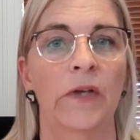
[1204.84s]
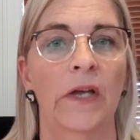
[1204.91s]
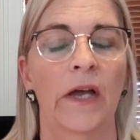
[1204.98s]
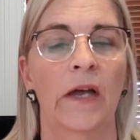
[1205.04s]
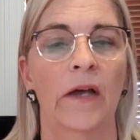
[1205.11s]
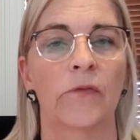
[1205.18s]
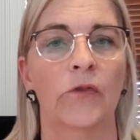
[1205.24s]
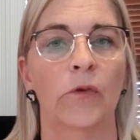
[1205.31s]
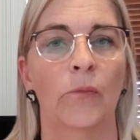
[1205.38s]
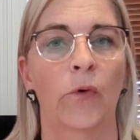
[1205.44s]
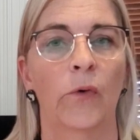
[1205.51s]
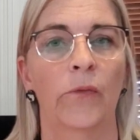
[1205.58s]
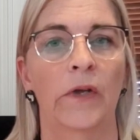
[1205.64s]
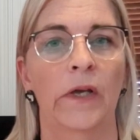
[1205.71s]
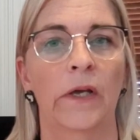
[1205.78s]
we have, the
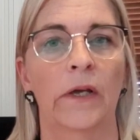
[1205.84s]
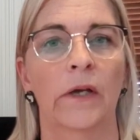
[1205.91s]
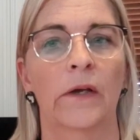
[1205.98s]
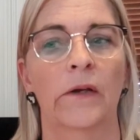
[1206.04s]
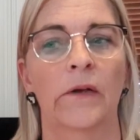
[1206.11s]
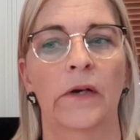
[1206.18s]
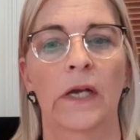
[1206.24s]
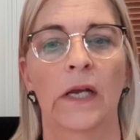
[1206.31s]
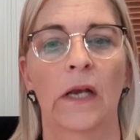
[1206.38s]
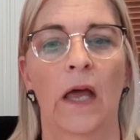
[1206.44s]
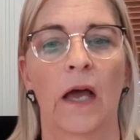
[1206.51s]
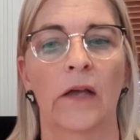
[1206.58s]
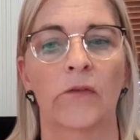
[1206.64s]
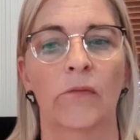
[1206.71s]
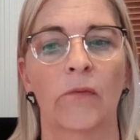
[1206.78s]
more we
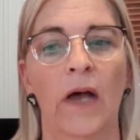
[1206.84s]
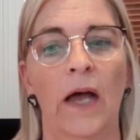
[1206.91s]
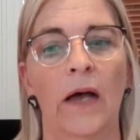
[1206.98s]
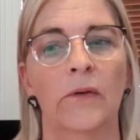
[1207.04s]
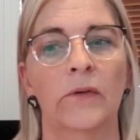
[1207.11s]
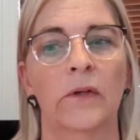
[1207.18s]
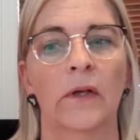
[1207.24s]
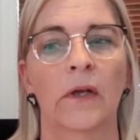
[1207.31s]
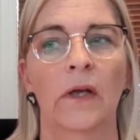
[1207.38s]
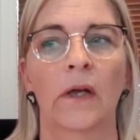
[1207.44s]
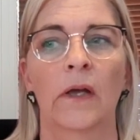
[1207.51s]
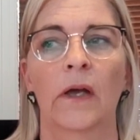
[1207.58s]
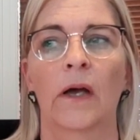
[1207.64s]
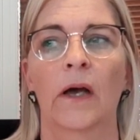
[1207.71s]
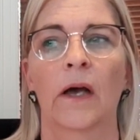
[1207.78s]
realize, wow,
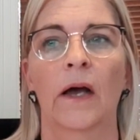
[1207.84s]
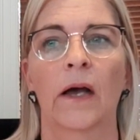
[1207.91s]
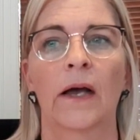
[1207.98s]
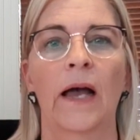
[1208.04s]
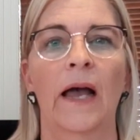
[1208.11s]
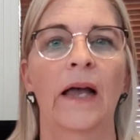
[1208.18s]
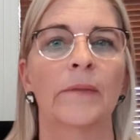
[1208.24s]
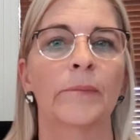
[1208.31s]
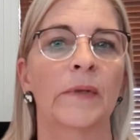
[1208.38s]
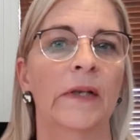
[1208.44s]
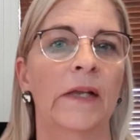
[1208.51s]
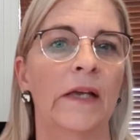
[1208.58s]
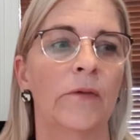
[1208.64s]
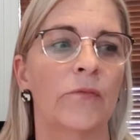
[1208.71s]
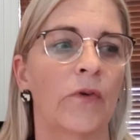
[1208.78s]
I can't
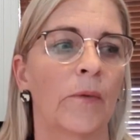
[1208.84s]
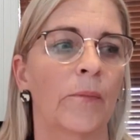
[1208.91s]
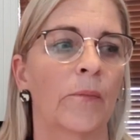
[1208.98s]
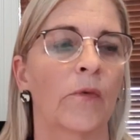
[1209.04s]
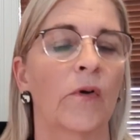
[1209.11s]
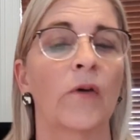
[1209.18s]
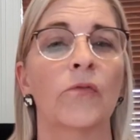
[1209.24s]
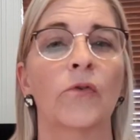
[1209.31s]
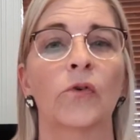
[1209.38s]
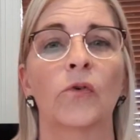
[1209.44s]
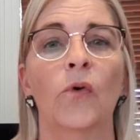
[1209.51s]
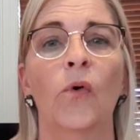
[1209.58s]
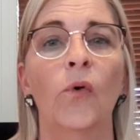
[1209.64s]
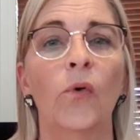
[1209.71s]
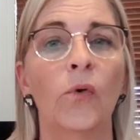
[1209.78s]
believe I've
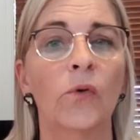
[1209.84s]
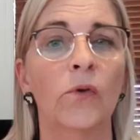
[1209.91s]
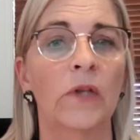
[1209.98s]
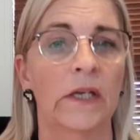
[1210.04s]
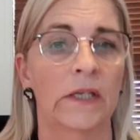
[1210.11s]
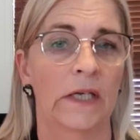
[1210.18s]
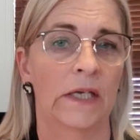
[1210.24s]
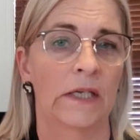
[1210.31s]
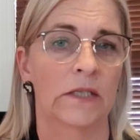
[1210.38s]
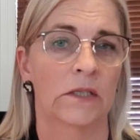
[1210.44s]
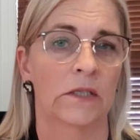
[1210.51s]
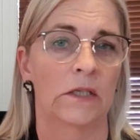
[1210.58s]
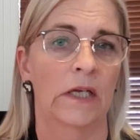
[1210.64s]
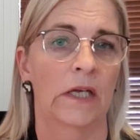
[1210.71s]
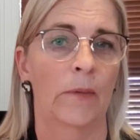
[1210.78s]
got all that
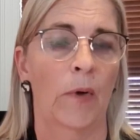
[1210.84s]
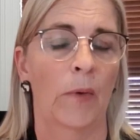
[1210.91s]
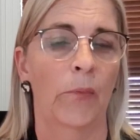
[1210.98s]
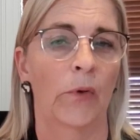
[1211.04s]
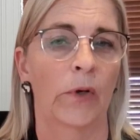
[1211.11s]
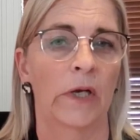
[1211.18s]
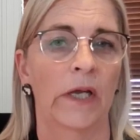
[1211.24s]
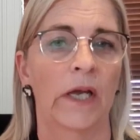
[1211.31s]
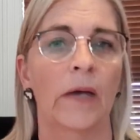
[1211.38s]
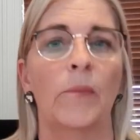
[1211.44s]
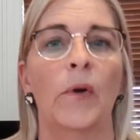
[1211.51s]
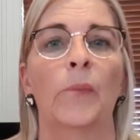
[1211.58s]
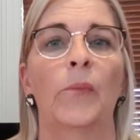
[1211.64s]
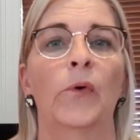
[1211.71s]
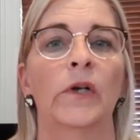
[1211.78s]
history in my body, and
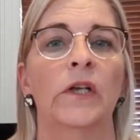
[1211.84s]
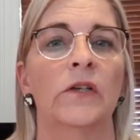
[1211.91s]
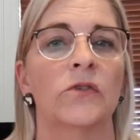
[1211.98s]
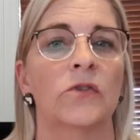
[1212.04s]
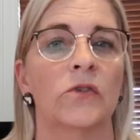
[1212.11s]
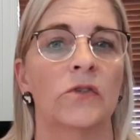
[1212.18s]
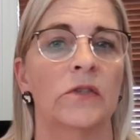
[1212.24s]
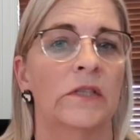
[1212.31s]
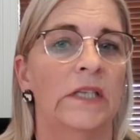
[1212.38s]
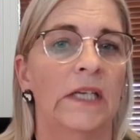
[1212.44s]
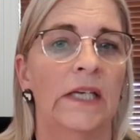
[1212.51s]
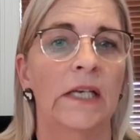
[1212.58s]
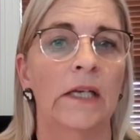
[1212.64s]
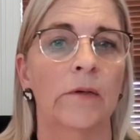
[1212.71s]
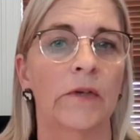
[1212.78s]
my body is just
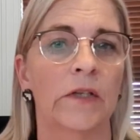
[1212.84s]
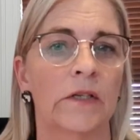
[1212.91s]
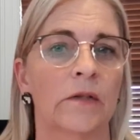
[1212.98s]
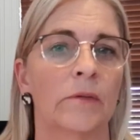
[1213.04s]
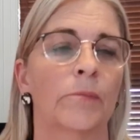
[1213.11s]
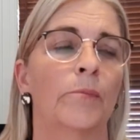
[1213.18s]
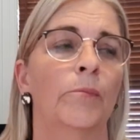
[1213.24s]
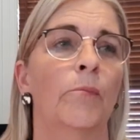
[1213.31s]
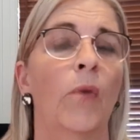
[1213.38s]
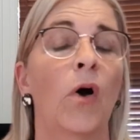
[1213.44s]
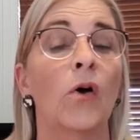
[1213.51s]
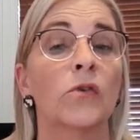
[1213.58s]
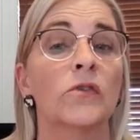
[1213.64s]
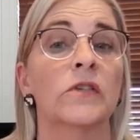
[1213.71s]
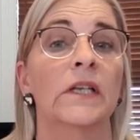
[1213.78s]
dealing with it
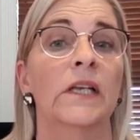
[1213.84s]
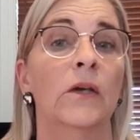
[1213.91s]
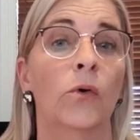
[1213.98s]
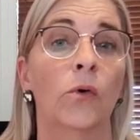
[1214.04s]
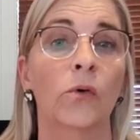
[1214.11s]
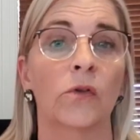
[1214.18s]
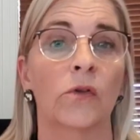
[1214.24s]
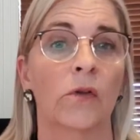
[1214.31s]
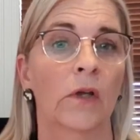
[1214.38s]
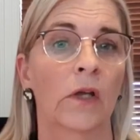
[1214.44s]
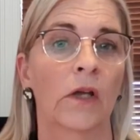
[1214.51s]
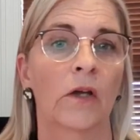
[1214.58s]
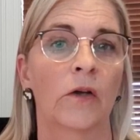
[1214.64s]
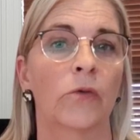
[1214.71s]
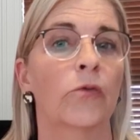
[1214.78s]
mostly good
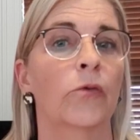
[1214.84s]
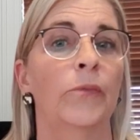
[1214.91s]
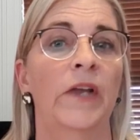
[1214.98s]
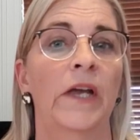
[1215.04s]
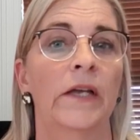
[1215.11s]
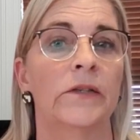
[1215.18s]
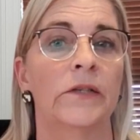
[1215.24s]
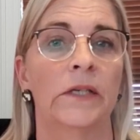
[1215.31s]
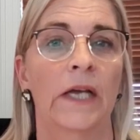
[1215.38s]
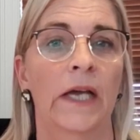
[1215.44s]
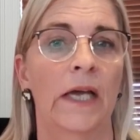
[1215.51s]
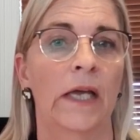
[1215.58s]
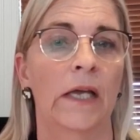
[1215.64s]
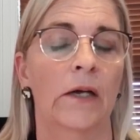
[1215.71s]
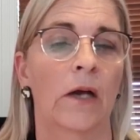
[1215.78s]
from day to
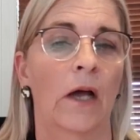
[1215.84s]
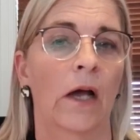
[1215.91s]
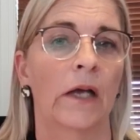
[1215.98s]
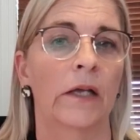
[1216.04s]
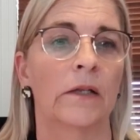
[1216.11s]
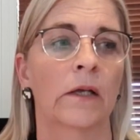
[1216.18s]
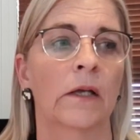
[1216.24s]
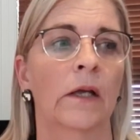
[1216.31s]
day, right?